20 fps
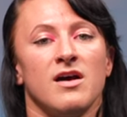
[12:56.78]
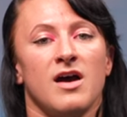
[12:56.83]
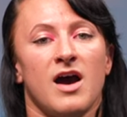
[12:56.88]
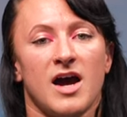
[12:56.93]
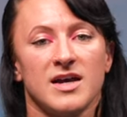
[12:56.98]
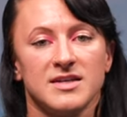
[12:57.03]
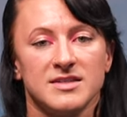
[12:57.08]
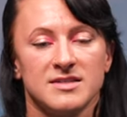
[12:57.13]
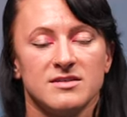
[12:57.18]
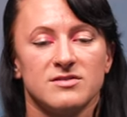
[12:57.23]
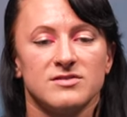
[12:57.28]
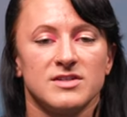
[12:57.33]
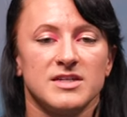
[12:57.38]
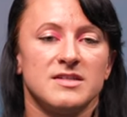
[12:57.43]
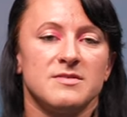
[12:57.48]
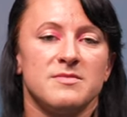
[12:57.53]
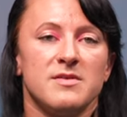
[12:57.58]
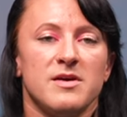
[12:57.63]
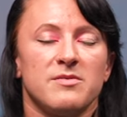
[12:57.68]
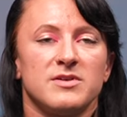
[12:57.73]
I still
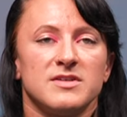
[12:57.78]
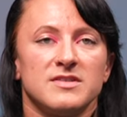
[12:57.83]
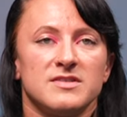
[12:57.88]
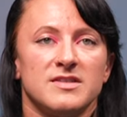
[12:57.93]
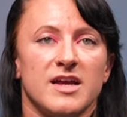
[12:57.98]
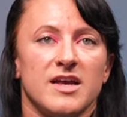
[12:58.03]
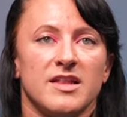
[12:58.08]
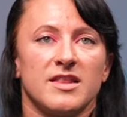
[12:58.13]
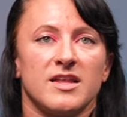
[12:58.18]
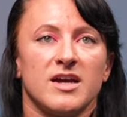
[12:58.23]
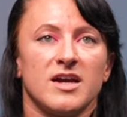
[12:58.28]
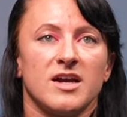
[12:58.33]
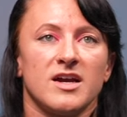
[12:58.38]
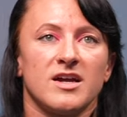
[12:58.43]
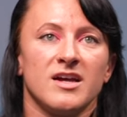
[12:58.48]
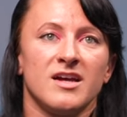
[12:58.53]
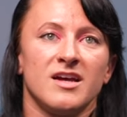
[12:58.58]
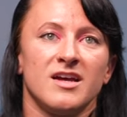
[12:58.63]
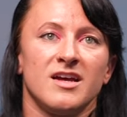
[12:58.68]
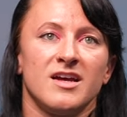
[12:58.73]
need to be able to stand
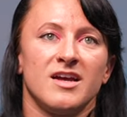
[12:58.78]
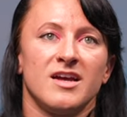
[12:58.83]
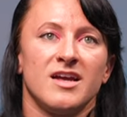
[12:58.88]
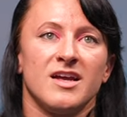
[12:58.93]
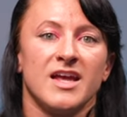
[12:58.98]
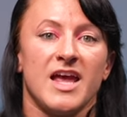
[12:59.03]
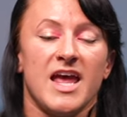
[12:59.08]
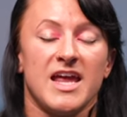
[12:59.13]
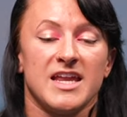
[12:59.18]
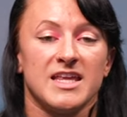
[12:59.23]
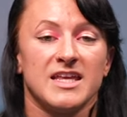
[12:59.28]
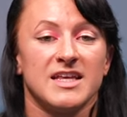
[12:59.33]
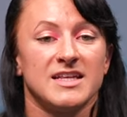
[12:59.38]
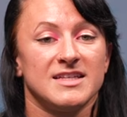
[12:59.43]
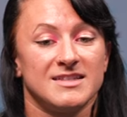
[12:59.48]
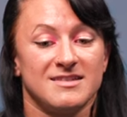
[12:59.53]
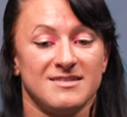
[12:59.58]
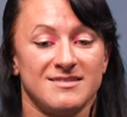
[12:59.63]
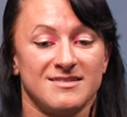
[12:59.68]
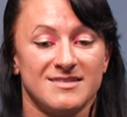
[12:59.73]
there and
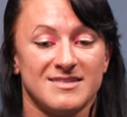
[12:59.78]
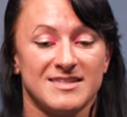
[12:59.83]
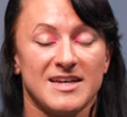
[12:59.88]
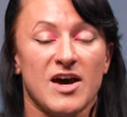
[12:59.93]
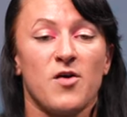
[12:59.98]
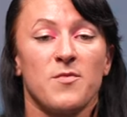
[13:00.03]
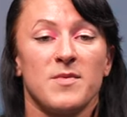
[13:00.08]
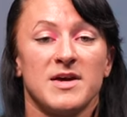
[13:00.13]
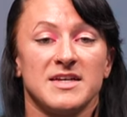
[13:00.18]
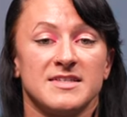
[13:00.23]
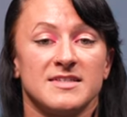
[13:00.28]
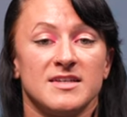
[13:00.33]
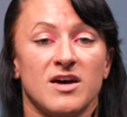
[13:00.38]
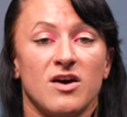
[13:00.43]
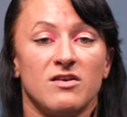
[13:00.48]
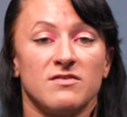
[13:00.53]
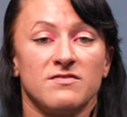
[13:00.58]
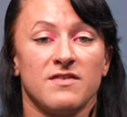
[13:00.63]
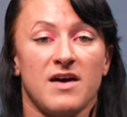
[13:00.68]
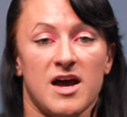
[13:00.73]
tell
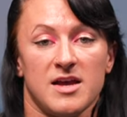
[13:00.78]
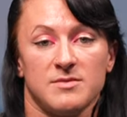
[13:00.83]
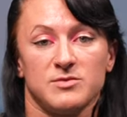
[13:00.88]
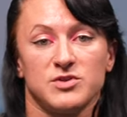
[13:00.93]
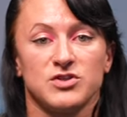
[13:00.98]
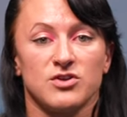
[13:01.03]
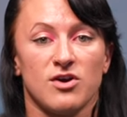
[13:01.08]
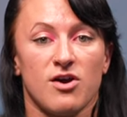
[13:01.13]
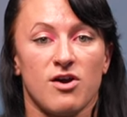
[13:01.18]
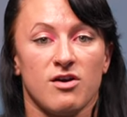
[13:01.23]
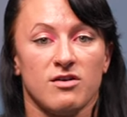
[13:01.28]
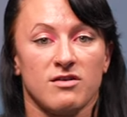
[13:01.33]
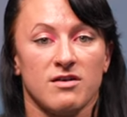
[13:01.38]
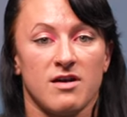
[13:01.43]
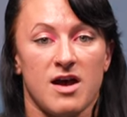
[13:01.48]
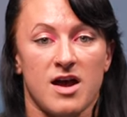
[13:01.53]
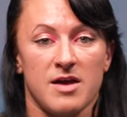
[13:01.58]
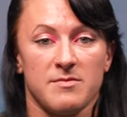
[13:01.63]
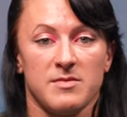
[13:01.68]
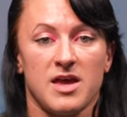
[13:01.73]
myself I'm
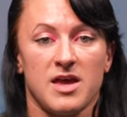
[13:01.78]
strong, I'm